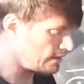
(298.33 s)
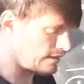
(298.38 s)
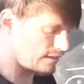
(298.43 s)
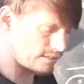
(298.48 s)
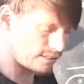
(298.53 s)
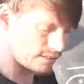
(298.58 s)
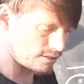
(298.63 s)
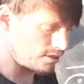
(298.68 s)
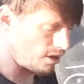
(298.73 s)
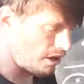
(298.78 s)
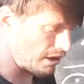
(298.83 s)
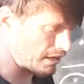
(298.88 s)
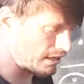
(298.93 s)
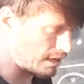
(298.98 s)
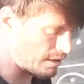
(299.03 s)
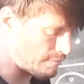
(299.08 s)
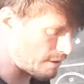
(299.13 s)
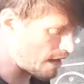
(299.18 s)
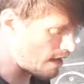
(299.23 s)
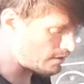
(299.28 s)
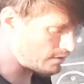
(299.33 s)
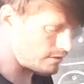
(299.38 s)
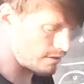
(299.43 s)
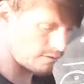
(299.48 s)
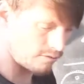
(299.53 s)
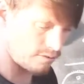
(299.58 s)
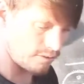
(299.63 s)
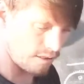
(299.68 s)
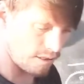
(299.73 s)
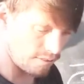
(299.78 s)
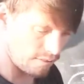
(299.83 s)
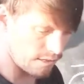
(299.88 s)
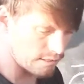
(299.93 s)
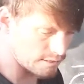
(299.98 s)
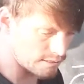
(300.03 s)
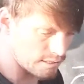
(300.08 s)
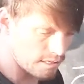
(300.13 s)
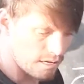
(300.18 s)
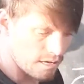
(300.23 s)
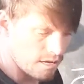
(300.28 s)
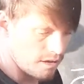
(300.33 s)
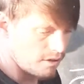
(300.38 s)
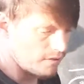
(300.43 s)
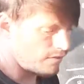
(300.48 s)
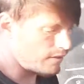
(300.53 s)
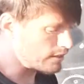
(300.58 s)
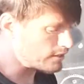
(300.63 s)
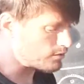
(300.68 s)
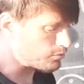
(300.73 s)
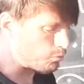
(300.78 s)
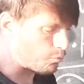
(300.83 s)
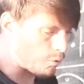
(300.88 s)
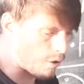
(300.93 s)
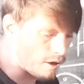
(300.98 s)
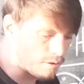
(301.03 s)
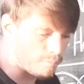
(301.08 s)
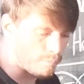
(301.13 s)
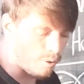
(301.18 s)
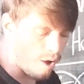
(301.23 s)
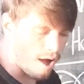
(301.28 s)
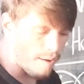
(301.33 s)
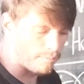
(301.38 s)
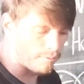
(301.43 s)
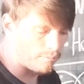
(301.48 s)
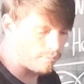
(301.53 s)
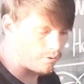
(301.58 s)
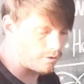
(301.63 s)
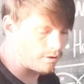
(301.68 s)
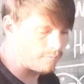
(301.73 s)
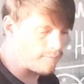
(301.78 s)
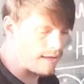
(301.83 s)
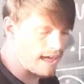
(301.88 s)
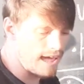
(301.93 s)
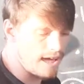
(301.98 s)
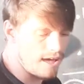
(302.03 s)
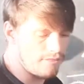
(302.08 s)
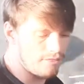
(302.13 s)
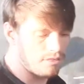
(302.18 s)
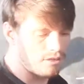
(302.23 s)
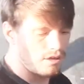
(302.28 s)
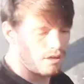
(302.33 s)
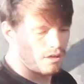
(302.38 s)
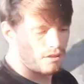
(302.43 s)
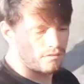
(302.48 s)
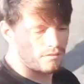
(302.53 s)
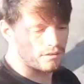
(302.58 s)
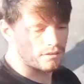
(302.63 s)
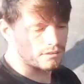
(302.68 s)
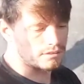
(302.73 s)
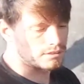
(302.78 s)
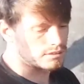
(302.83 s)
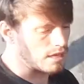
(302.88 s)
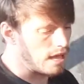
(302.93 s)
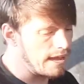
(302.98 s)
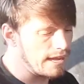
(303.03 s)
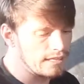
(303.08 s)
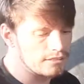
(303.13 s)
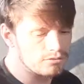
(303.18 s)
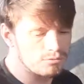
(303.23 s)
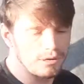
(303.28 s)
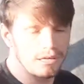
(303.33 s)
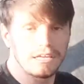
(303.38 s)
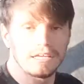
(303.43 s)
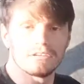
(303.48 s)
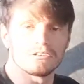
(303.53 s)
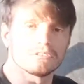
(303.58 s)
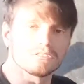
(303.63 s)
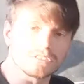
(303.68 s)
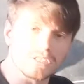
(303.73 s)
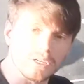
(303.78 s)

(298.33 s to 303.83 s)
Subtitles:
this is talking about. This word problem on the math, the science reading or